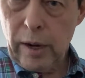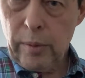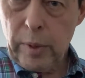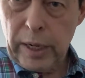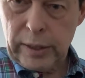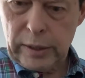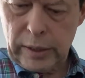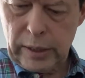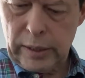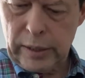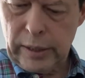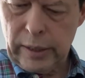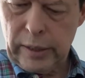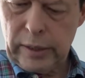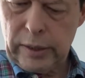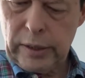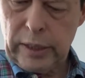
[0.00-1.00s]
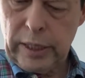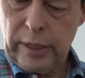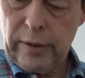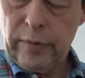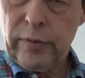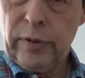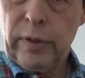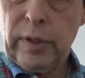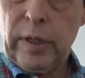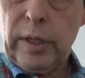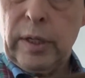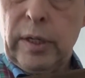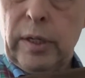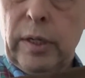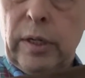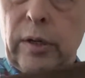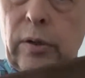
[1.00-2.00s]
box guitars have,
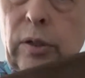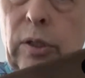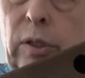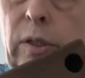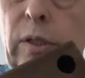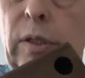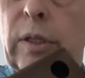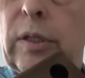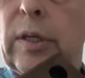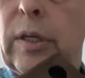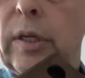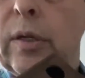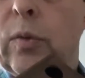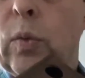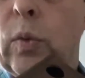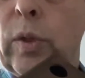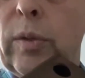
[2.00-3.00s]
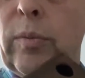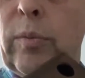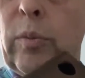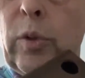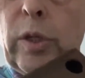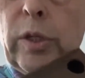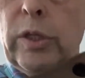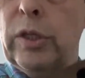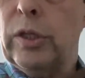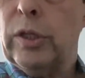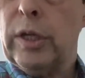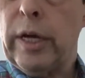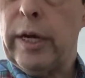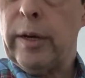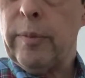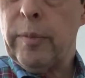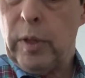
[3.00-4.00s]
you know, just these little wooden bridges
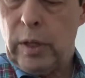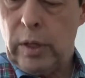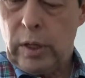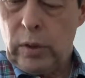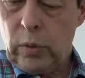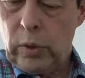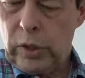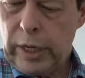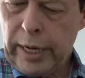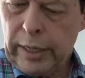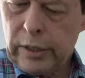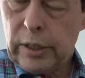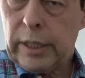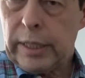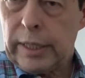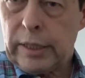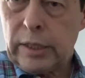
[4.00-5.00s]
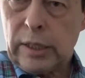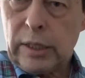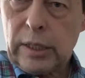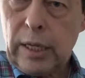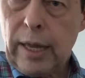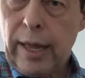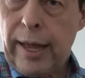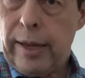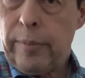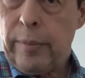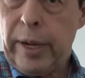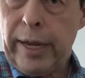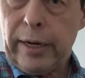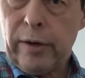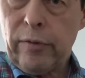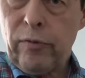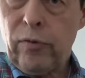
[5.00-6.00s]
on them, which actually can slide
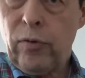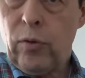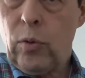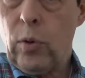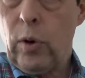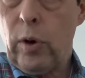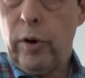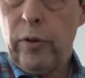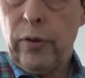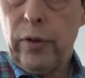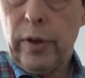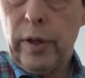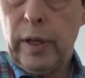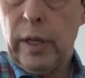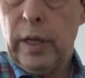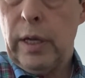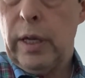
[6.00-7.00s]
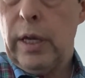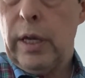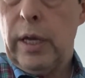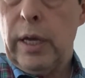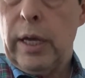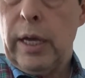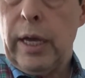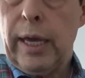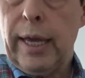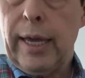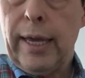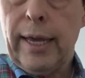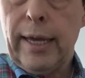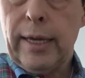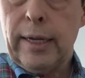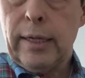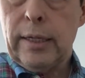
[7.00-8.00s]
back and forth.
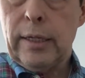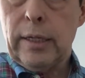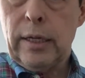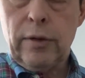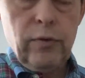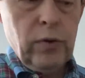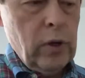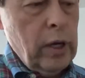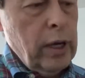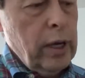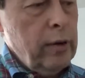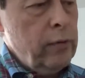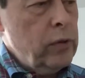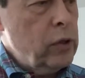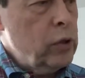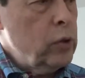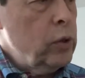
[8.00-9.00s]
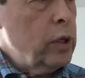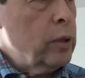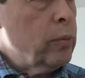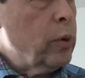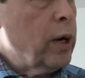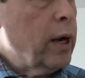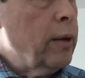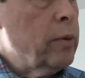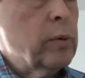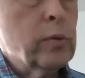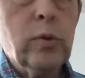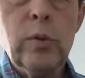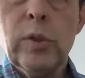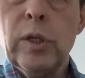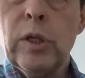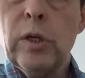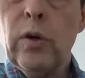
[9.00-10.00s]
And if you have tuning problems,
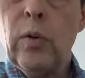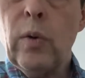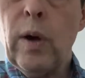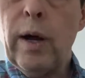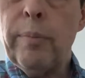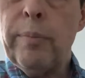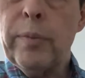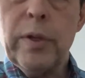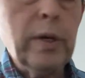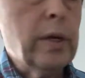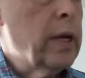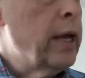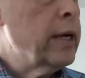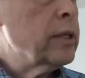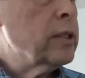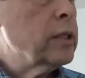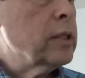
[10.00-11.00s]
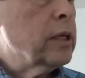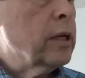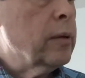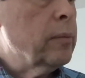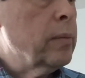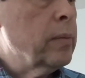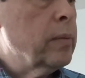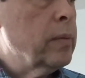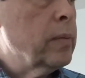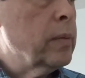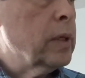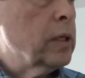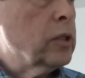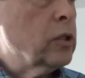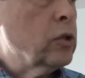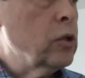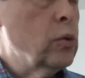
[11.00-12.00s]
when you go up the neck some,
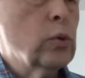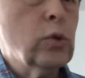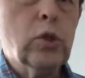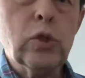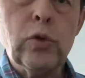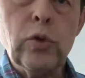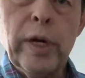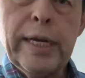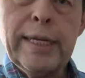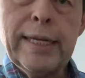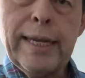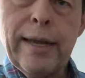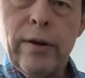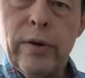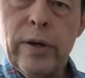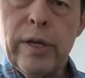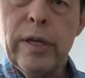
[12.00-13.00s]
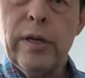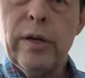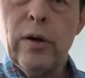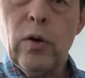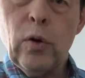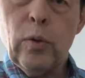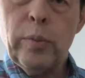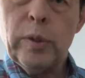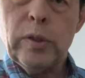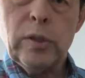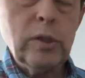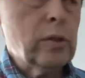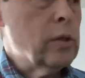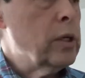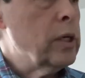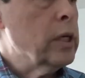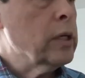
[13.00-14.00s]
it tunes great down here, open
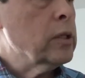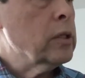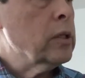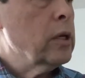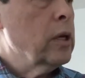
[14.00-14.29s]
strings,